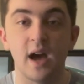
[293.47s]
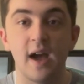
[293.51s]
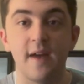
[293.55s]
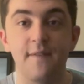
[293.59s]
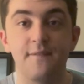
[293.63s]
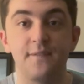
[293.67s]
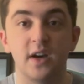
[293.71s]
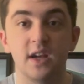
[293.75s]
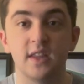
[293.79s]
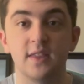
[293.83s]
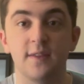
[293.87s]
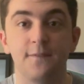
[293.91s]
I
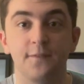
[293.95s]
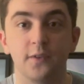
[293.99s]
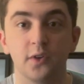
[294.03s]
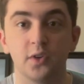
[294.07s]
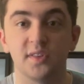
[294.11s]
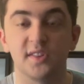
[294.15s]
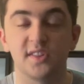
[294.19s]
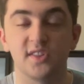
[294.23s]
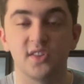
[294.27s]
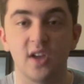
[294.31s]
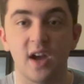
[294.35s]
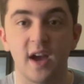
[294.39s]
find the
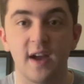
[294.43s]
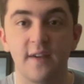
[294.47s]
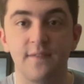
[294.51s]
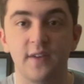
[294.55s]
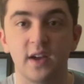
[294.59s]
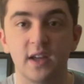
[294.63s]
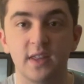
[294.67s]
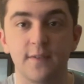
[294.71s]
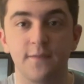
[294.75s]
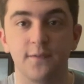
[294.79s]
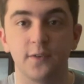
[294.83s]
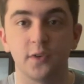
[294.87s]
first I
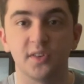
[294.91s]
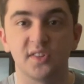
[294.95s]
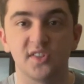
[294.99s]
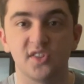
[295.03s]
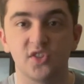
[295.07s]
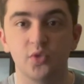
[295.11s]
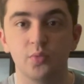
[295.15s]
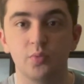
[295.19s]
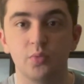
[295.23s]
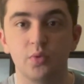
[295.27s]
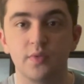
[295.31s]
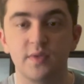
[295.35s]
find the first
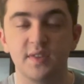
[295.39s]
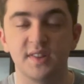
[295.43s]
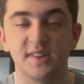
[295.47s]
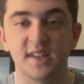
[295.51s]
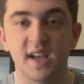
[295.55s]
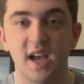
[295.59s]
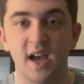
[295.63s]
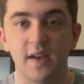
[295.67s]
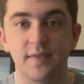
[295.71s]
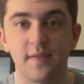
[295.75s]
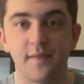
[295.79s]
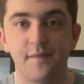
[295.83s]
two movies
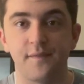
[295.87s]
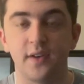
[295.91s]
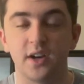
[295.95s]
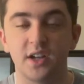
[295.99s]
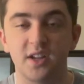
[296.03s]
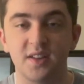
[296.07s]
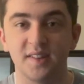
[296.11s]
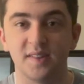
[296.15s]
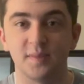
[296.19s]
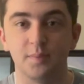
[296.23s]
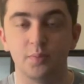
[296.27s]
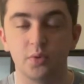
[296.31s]
to have the
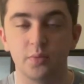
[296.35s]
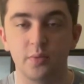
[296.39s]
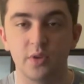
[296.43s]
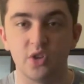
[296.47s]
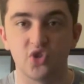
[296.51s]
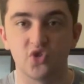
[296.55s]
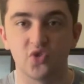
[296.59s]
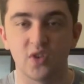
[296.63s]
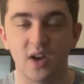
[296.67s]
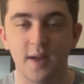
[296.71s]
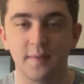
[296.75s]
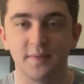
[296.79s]
funniest booby
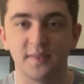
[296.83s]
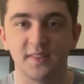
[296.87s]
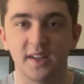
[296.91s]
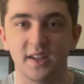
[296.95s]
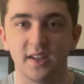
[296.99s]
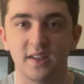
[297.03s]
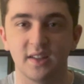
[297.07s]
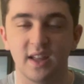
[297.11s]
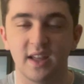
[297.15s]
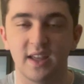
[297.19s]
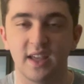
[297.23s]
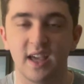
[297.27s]
traps
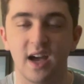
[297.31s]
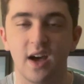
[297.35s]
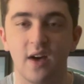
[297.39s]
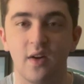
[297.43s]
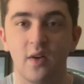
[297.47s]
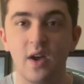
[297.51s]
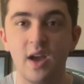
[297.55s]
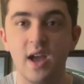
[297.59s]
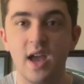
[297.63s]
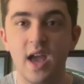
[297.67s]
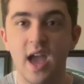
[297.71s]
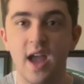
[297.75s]
like like
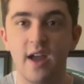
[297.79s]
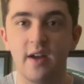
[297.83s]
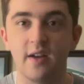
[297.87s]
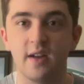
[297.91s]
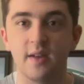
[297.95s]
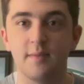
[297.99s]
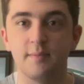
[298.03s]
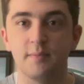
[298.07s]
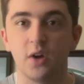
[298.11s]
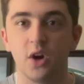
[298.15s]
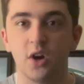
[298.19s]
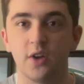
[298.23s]
how
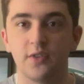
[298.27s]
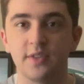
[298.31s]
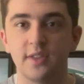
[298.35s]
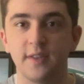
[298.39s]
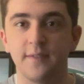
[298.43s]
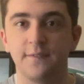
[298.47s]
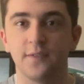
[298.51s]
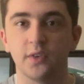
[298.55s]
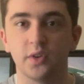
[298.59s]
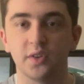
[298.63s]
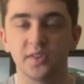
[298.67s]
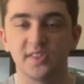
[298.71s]
Harry and Marvin
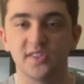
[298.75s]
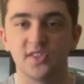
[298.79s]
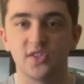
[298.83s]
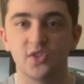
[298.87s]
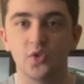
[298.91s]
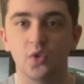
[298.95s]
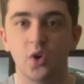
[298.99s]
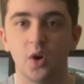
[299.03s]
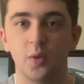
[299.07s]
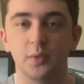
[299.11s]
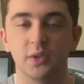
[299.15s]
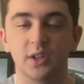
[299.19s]
the first
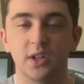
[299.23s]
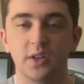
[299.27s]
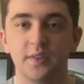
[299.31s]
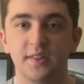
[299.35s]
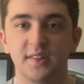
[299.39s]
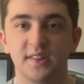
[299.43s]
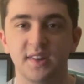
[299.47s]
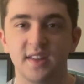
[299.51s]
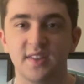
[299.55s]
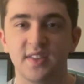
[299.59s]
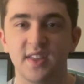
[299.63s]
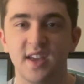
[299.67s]
two Home
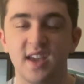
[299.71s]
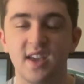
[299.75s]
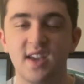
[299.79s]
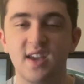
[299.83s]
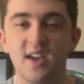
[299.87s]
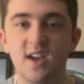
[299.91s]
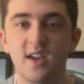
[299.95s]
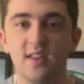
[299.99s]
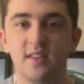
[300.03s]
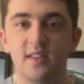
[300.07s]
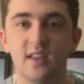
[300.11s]
Alones they they